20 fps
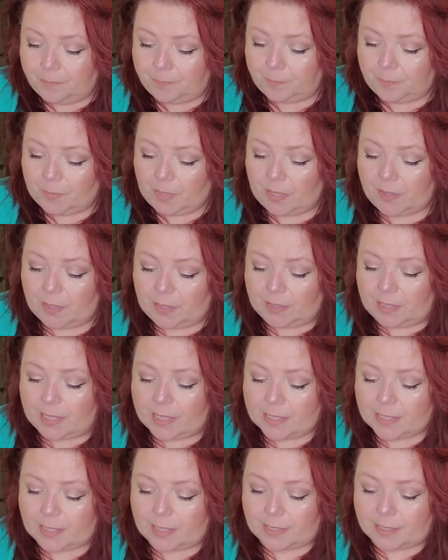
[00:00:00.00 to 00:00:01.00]

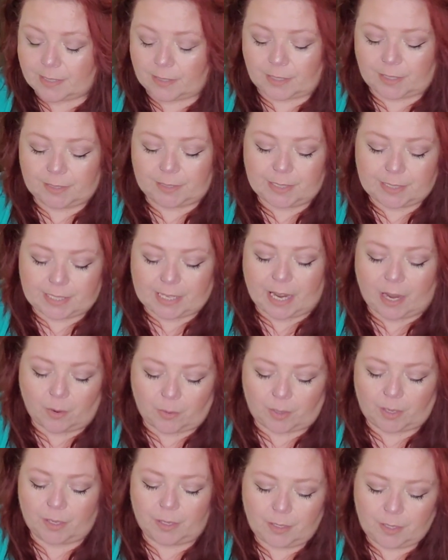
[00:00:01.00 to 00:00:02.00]
nonetheless, let's look at the
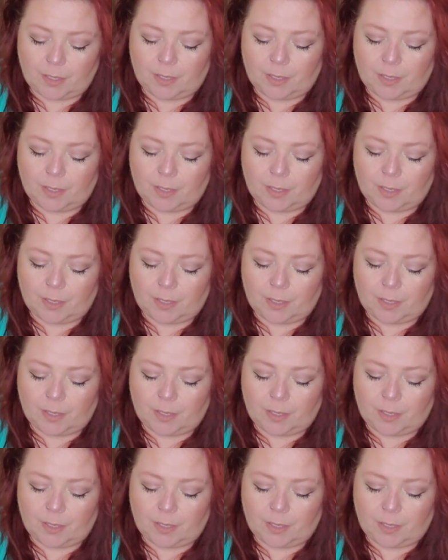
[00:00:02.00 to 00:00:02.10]
Tower.